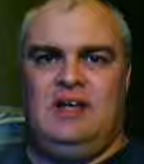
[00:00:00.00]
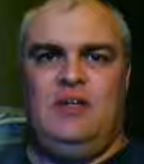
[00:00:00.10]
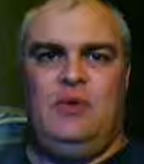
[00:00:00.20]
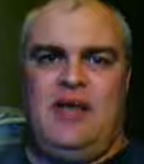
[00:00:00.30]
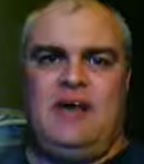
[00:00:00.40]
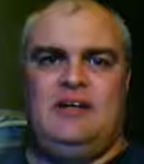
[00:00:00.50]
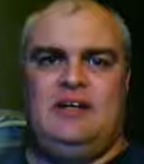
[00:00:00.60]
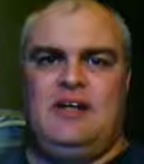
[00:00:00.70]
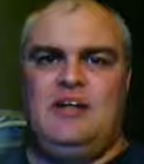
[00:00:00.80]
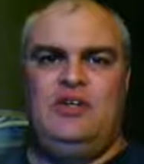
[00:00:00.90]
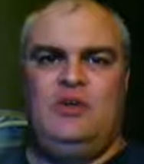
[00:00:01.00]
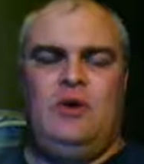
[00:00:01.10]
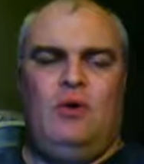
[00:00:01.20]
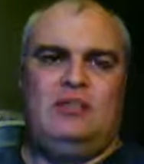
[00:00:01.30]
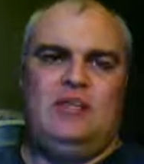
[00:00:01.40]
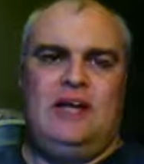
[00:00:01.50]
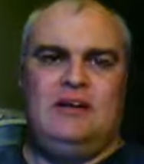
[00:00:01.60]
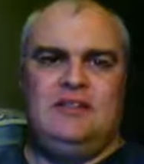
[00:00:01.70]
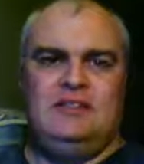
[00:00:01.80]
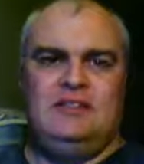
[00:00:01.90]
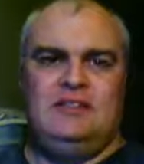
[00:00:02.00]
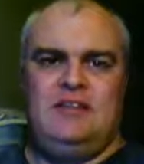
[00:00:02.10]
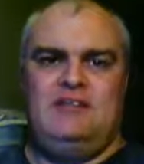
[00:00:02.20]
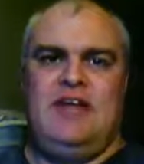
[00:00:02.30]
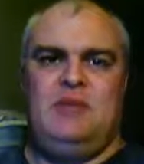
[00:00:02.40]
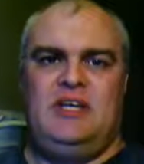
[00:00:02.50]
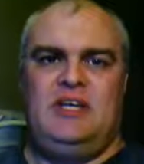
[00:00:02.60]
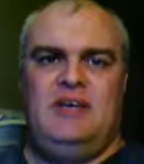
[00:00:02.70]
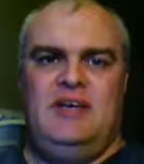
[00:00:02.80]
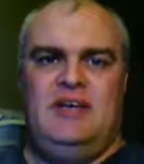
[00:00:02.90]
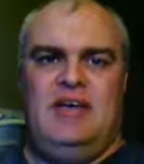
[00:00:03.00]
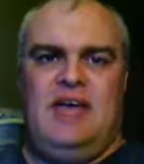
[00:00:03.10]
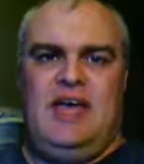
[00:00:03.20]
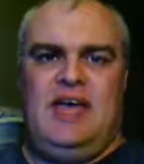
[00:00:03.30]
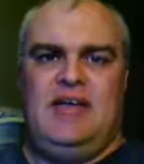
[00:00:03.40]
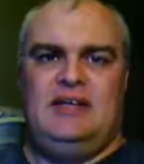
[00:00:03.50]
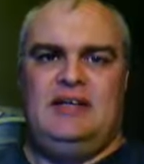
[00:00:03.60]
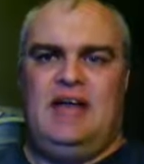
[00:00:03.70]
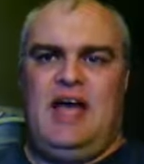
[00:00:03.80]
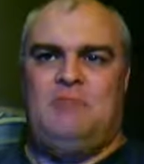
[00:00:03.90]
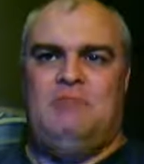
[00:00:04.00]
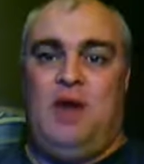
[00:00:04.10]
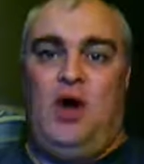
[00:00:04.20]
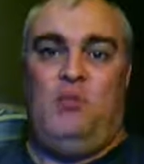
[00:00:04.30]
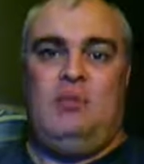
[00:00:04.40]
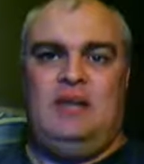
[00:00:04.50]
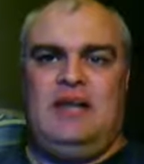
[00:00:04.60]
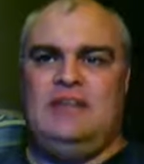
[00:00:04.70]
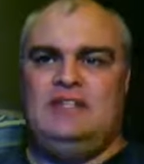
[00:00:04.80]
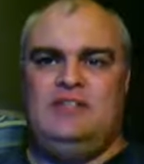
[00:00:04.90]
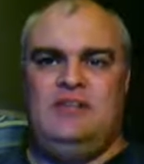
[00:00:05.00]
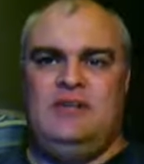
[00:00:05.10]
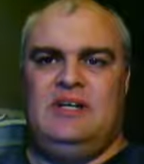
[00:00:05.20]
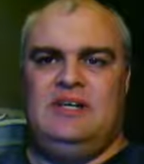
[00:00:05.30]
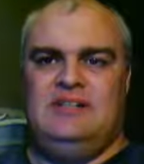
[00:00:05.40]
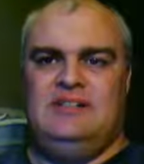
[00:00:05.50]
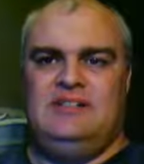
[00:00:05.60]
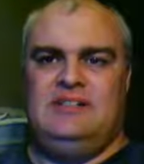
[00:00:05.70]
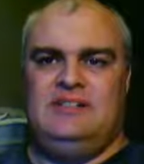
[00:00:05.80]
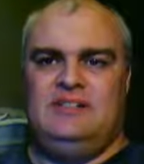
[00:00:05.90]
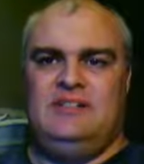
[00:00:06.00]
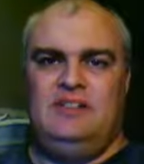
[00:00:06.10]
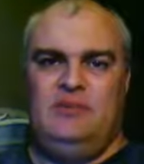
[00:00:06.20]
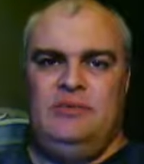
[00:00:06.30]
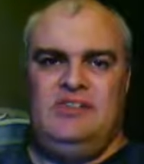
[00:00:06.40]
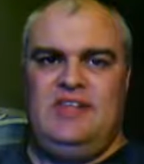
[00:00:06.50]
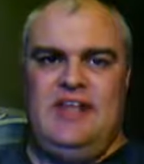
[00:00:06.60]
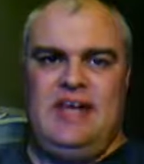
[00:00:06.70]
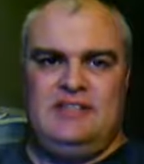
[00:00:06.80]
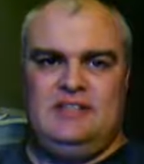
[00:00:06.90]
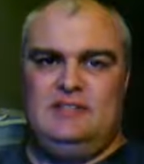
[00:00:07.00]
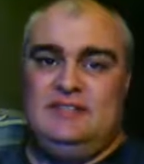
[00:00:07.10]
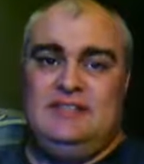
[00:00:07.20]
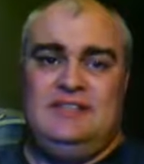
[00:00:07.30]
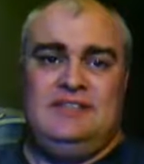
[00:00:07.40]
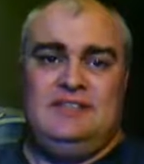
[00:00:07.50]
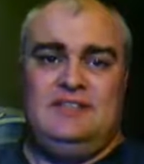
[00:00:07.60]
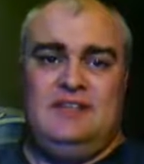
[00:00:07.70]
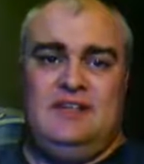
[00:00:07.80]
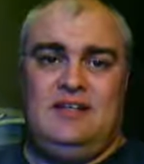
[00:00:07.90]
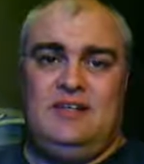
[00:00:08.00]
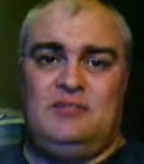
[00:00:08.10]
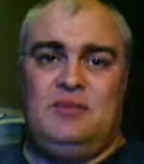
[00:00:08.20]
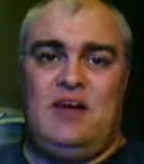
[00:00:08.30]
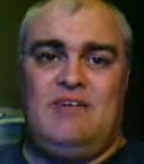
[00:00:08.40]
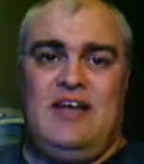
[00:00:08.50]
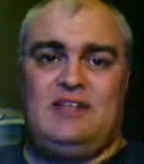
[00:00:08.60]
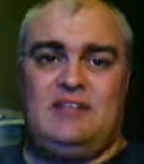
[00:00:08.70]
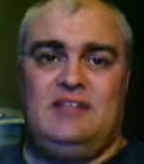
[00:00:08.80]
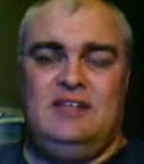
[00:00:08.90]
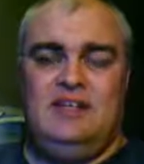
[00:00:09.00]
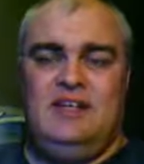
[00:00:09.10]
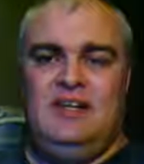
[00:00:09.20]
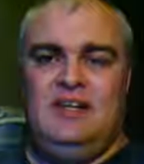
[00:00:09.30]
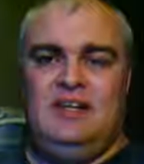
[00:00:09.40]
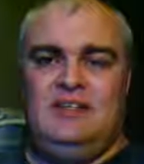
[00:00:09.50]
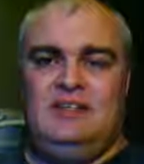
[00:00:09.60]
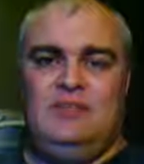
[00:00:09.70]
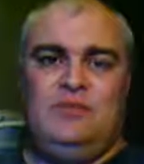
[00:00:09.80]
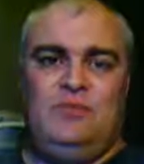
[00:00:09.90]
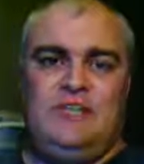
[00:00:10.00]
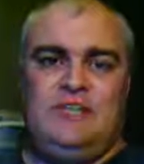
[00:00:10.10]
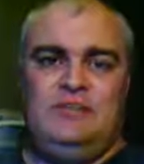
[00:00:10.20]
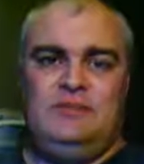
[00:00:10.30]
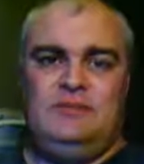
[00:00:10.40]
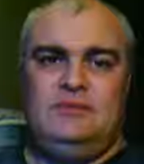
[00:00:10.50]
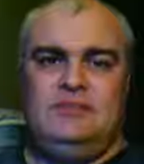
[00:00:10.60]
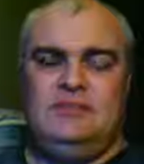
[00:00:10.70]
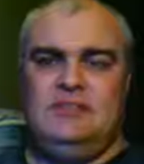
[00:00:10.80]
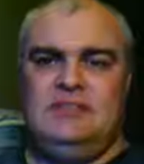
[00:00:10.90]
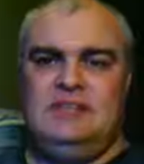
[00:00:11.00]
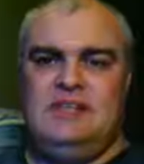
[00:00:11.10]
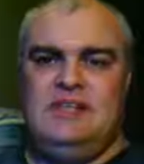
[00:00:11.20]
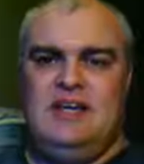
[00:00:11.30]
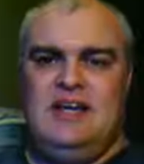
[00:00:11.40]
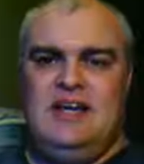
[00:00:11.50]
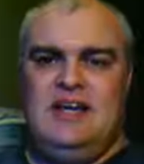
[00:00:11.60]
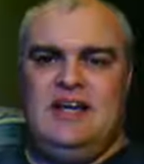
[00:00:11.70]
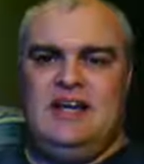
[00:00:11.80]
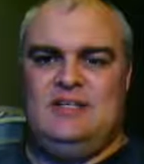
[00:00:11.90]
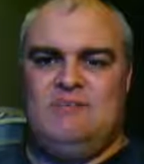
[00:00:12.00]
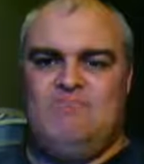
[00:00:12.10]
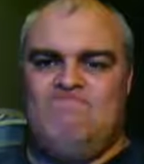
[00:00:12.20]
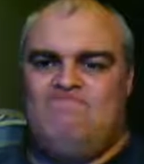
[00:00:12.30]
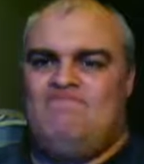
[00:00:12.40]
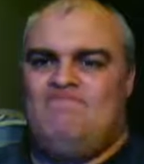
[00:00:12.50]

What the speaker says: new era, a new golden era of gaming, and I'm hoping I get to contribute to that in at least a small fashion, doing what I do. I'm